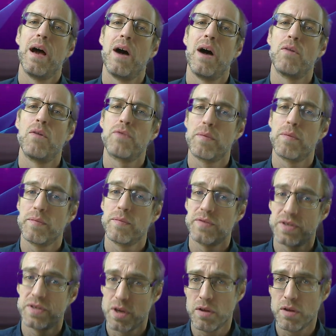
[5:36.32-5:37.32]
Our problem
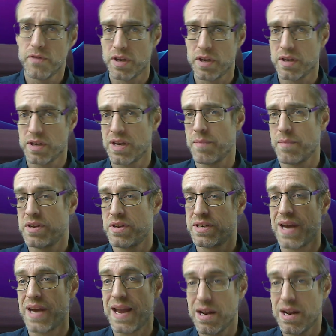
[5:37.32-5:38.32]
solving can be
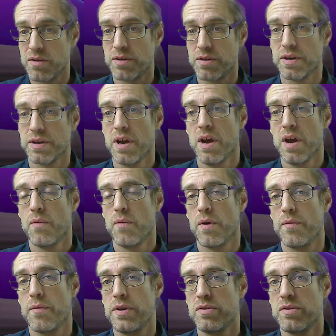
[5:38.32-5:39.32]
tailored
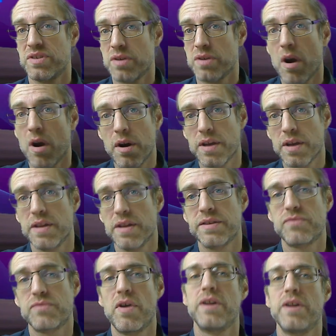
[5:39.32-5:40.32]
when we use targeted
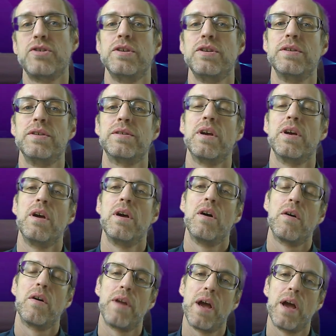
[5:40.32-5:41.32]
strategies
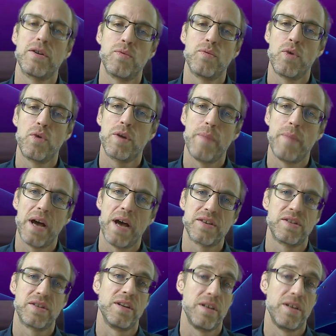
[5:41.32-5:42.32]
on how to work
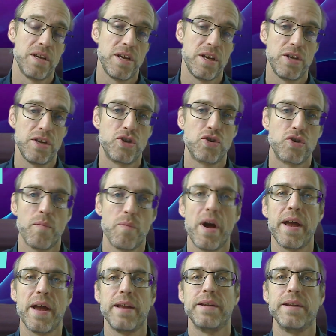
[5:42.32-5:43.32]
best in each
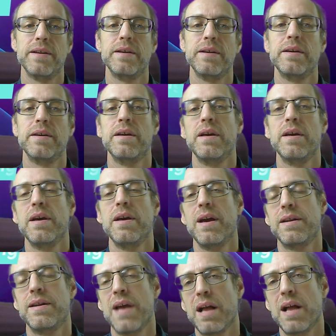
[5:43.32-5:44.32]
domain.
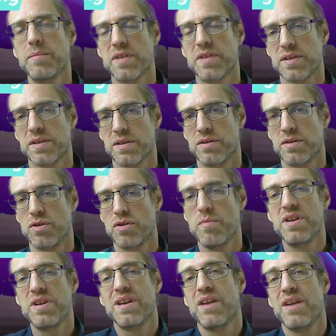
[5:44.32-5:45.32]
It helps us to
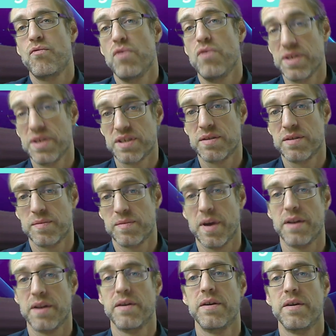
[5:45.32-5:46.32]
mitigate risks
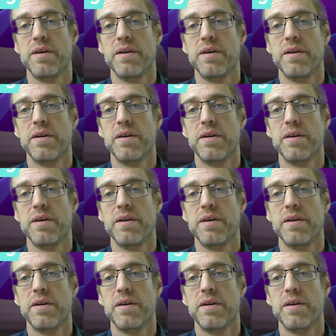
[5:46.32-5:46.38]
better.